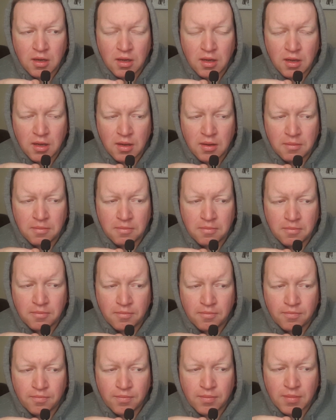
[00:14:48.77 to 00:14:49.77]

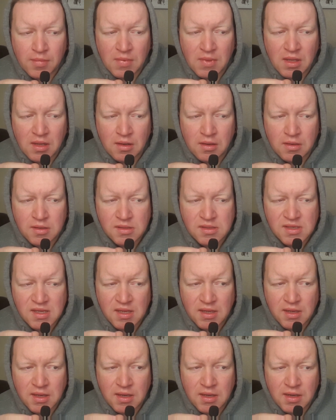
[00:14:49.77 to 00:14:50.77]
I can
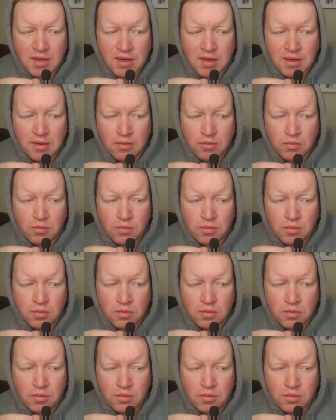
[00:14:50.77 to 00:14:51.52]
tell you now.